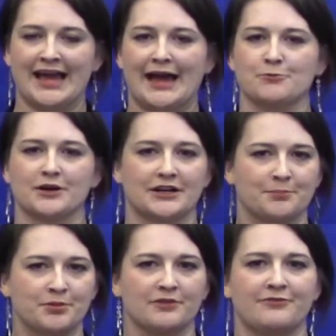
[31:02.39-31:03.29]
And we're going to
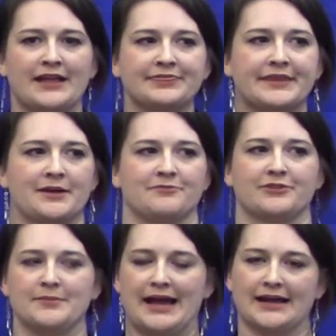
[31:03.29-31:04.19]
prevent them
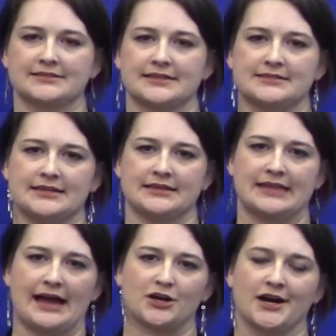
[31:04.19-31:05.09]
from accessing
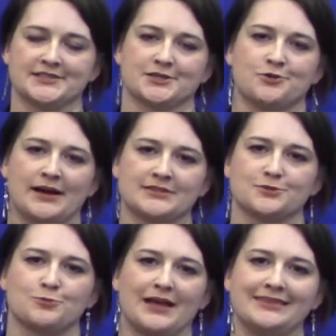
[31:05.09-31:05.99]
that consequence
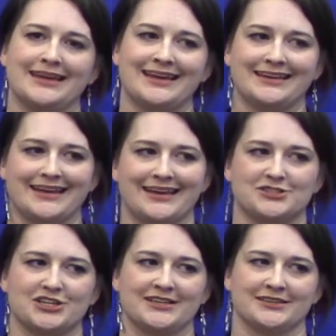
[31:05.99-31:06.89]
when they
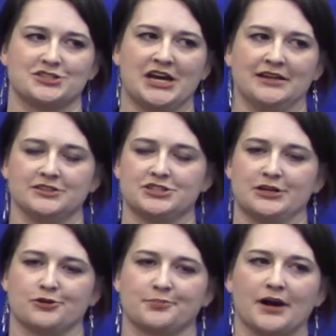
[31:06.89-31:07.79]
engage in the
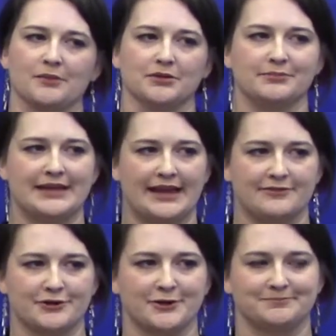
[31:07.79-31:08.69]
challenging or problem
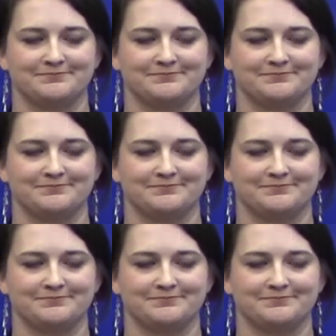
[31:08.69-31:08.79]
behavior.